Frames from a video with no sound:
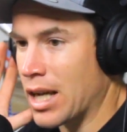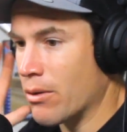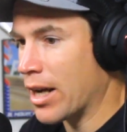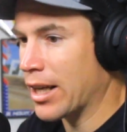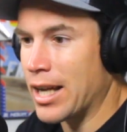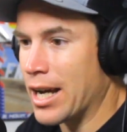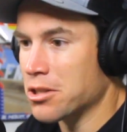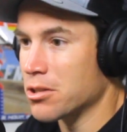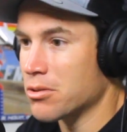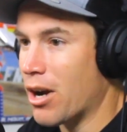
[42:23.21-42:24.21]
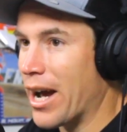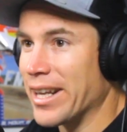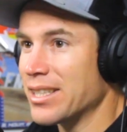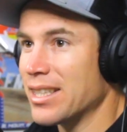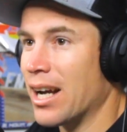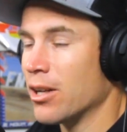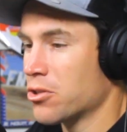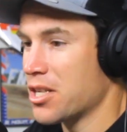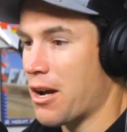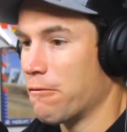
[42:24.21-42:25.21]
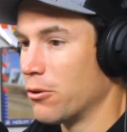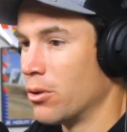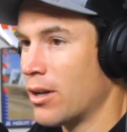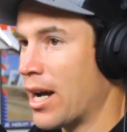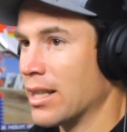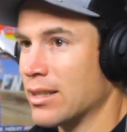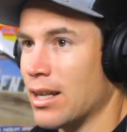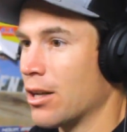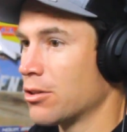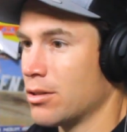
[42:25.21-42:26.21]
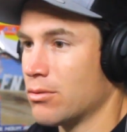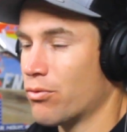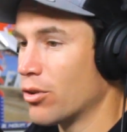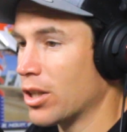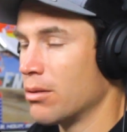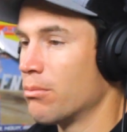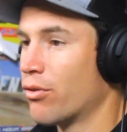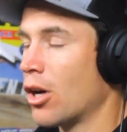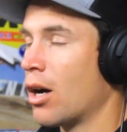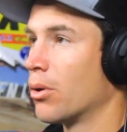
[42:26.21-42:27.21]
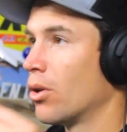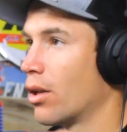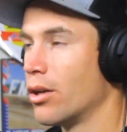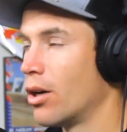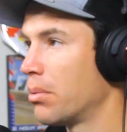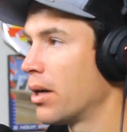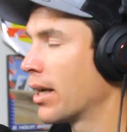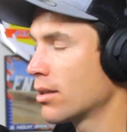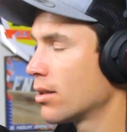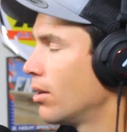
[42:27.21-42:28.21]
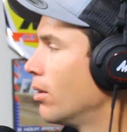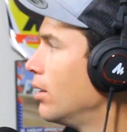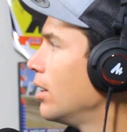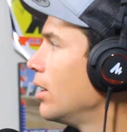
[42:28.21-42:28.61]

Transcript: recognize her riding style. She's got fluent riding style. She's freaking phenomenal on a dirt bike. So